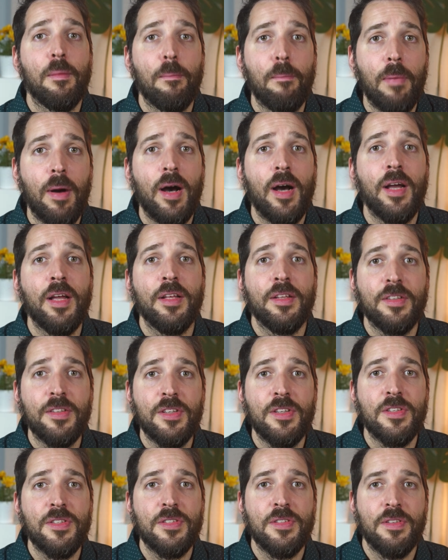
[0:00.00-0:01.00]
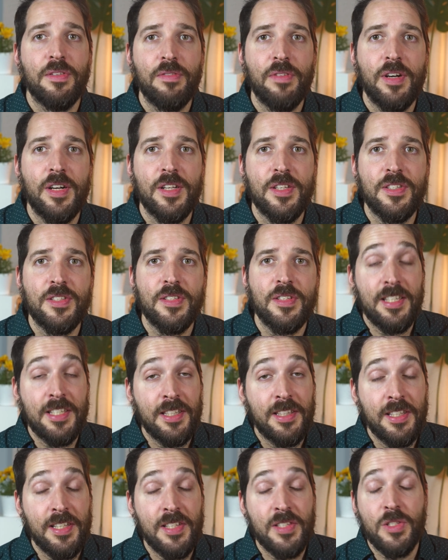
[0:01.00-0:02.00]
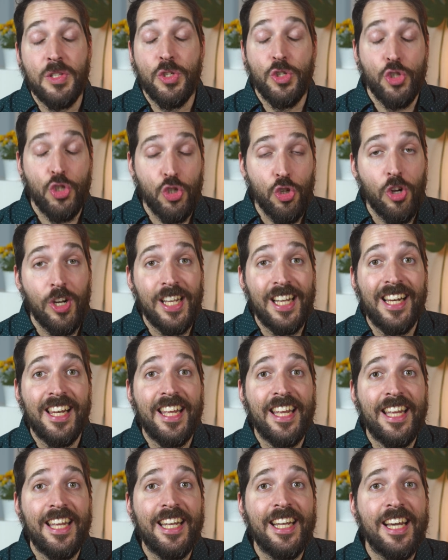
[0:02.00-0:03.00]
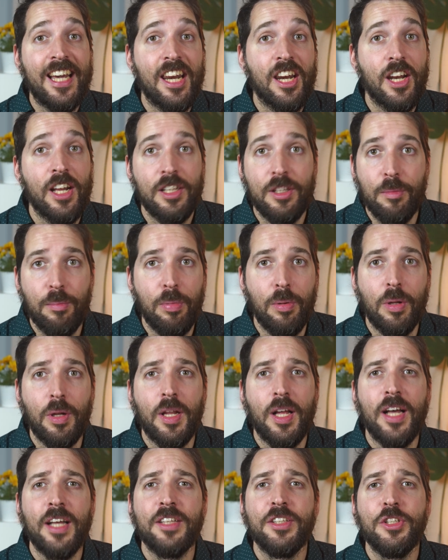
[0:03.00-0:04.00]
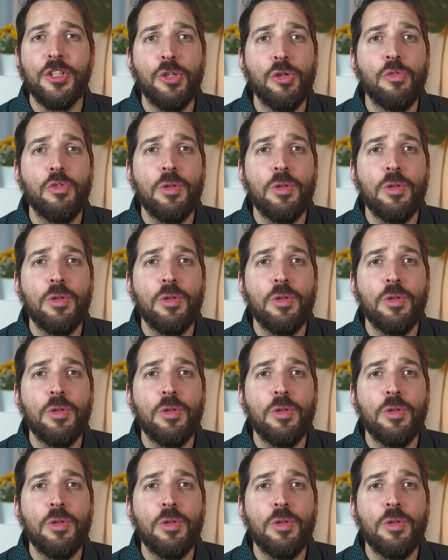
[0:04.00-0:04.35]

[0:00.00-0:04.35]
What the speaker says: buy this device, as it is sonically incredible and you